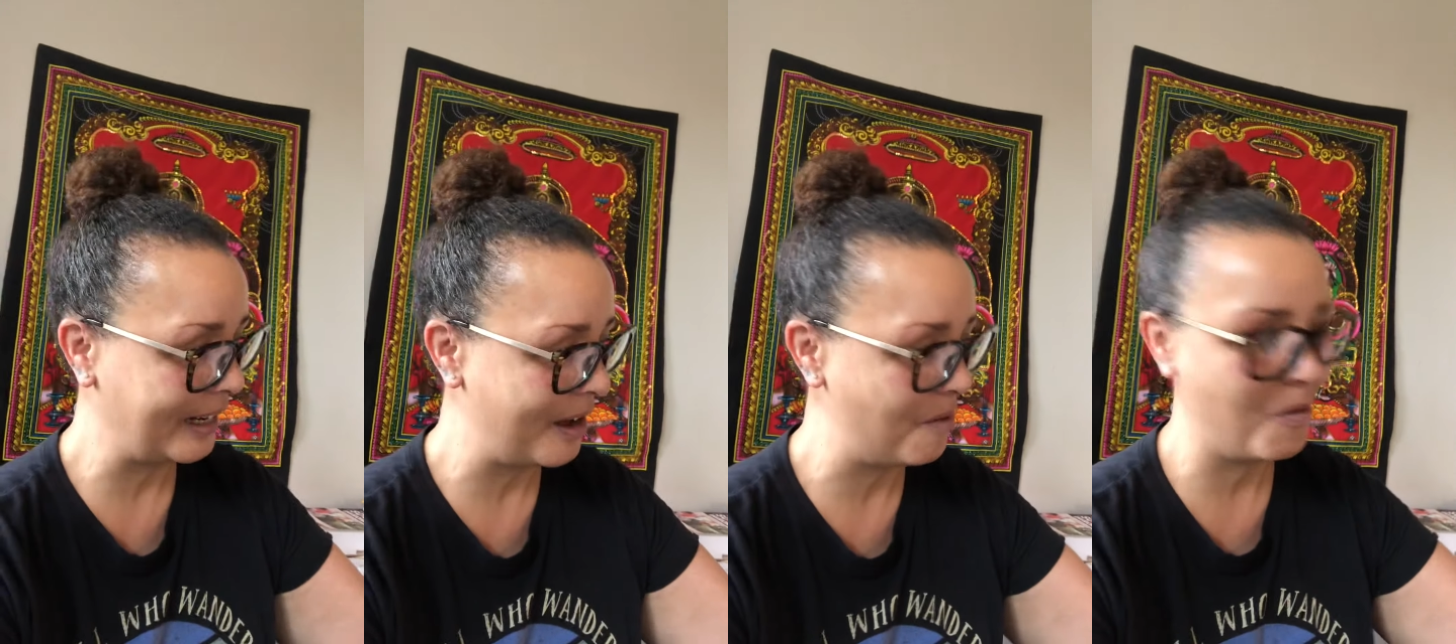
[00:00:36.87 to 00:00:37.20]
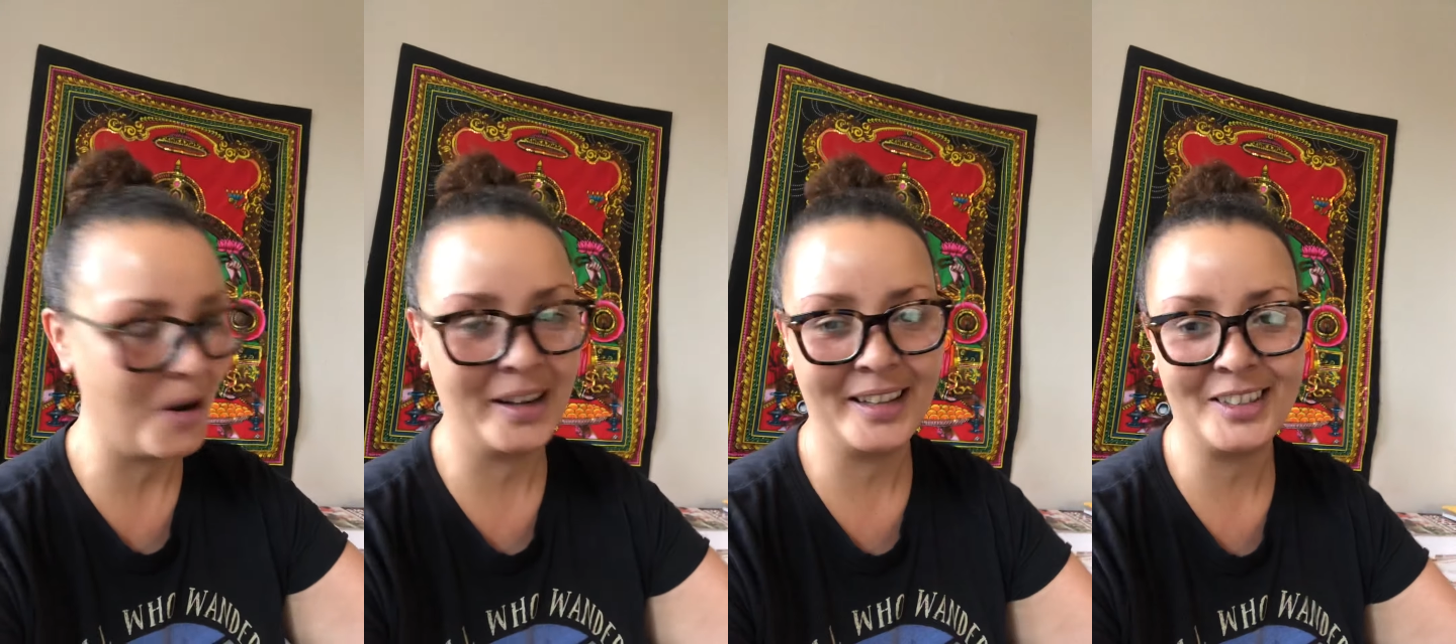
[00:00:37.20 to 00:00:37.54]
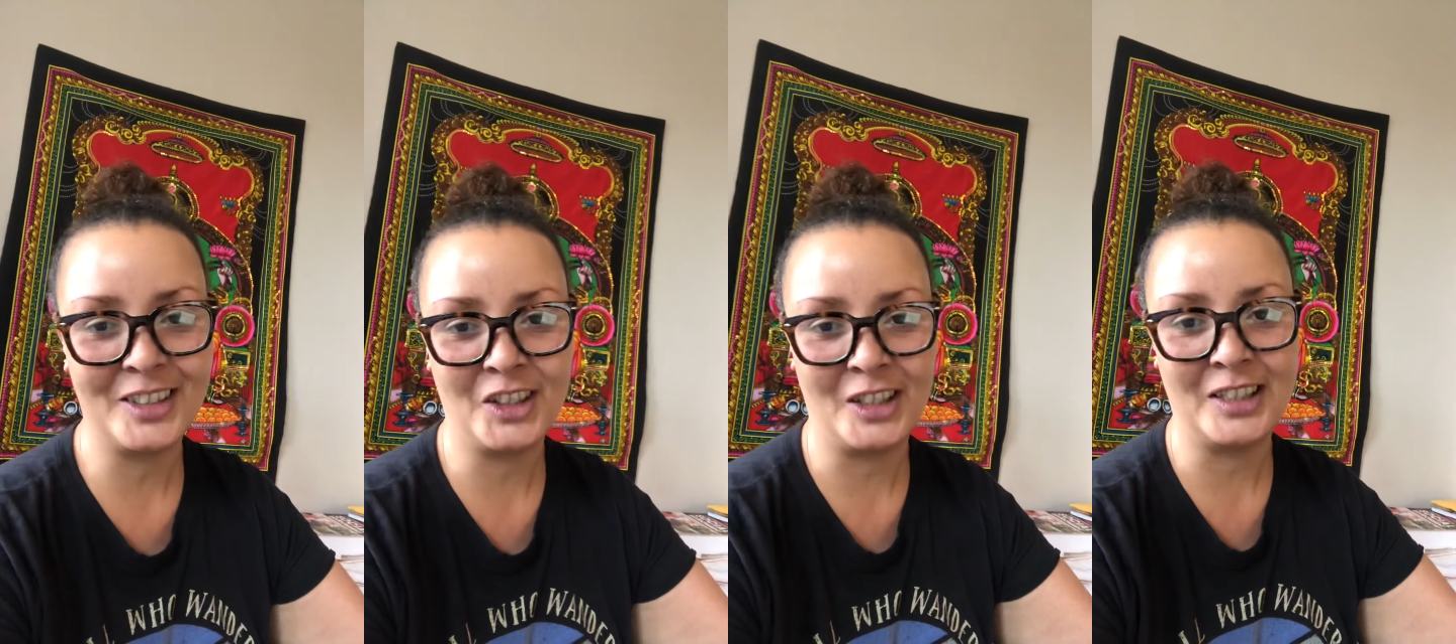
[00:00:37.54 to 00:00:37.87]
I wanted to
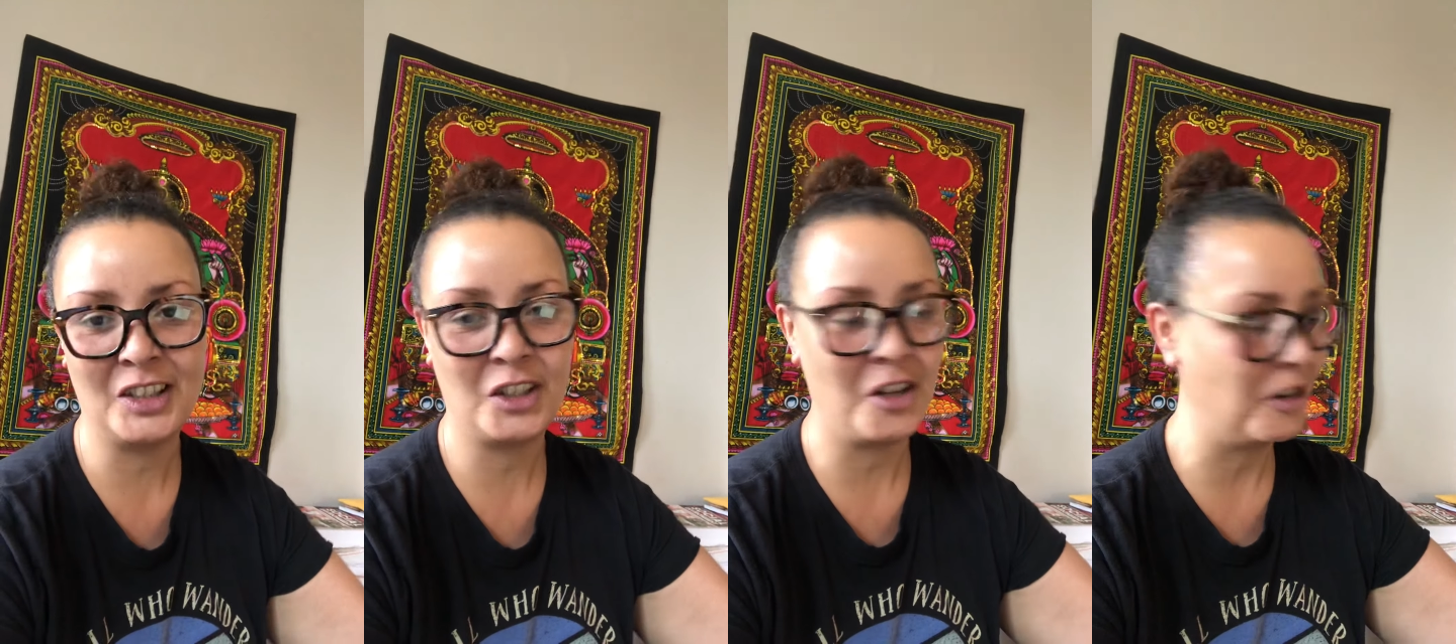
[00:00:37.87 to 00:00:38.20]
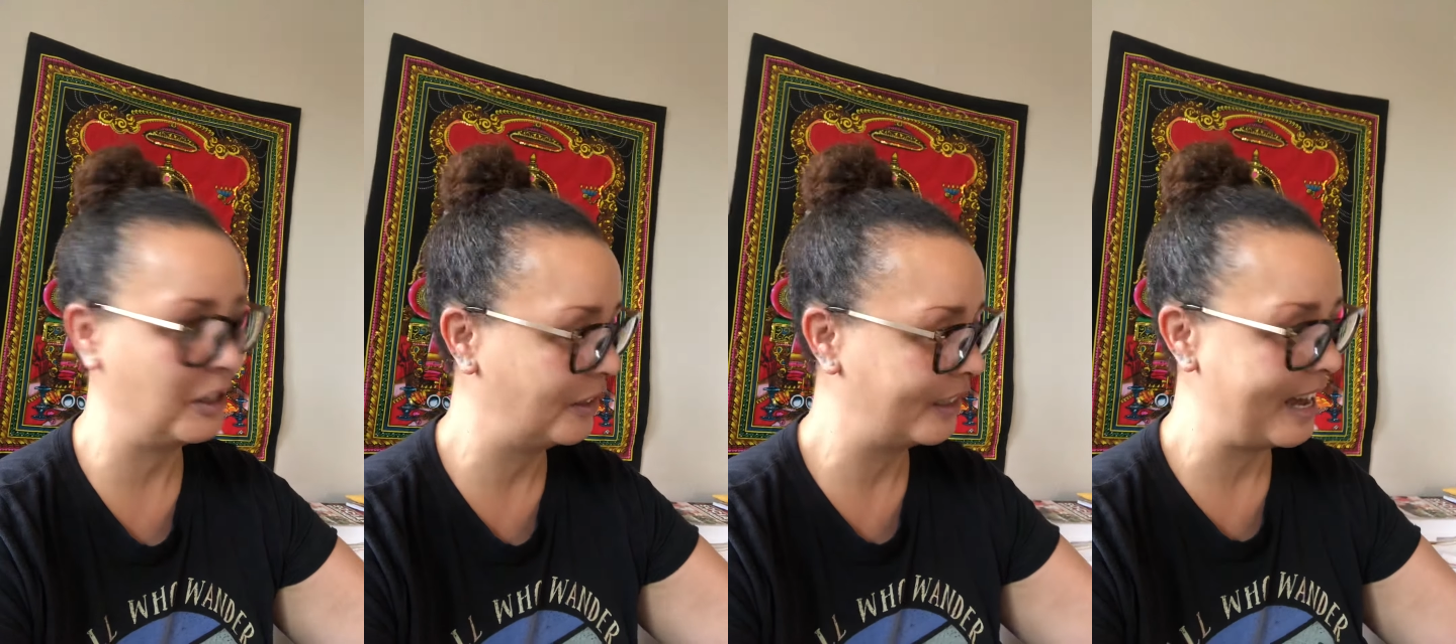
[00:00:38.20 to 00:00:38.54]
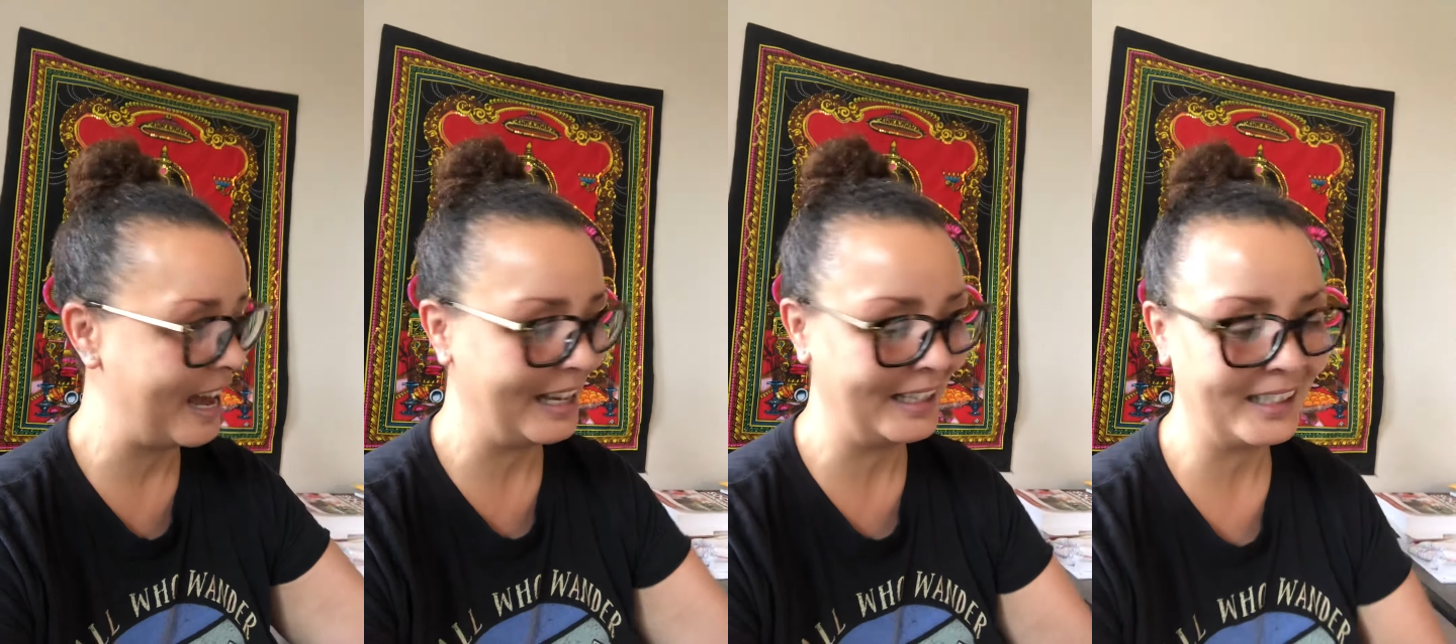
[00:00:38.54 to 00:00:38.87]
just show you
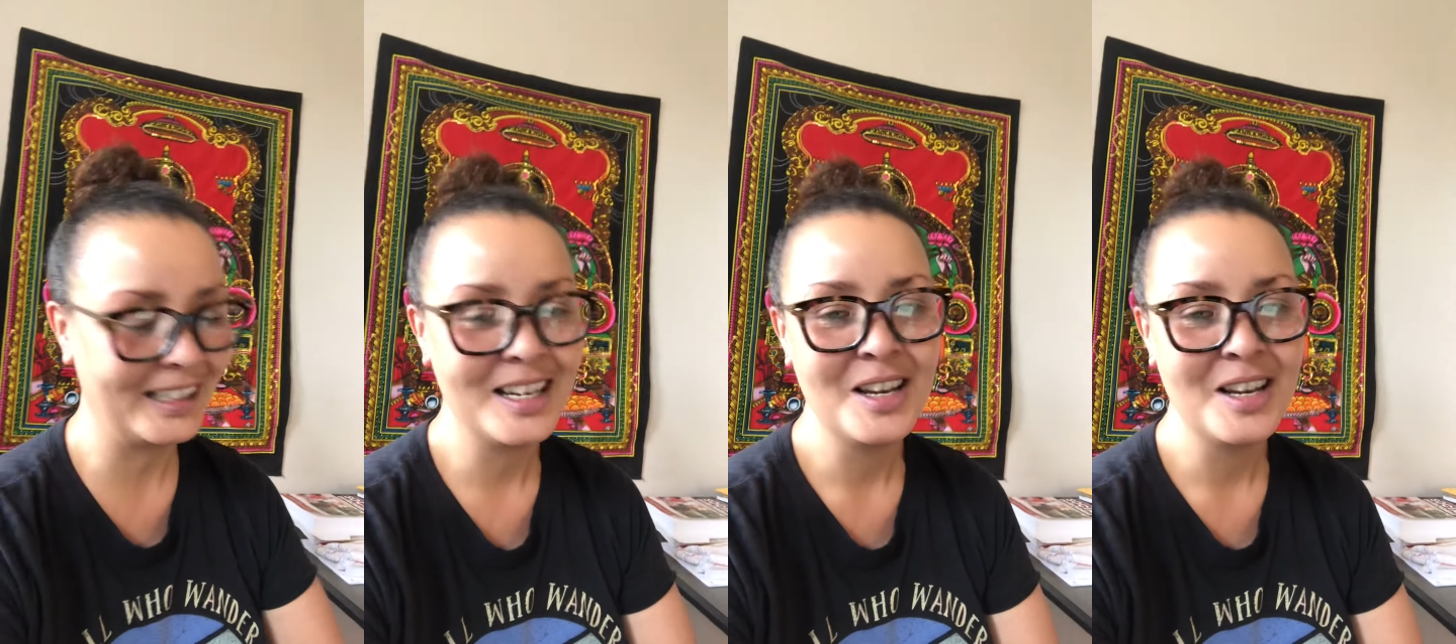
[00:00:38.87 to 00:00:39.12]
guys.